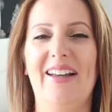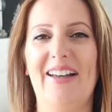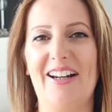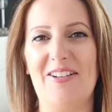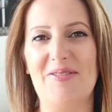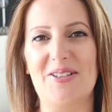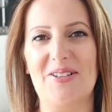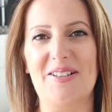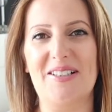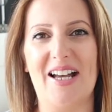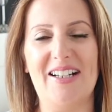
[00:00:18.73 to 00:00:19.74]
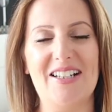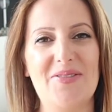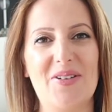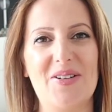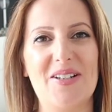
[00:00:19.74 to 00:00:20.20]
and I'm so excited
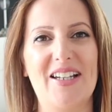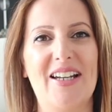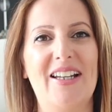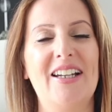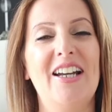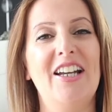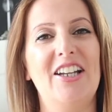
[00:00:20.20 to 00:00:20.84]
for that.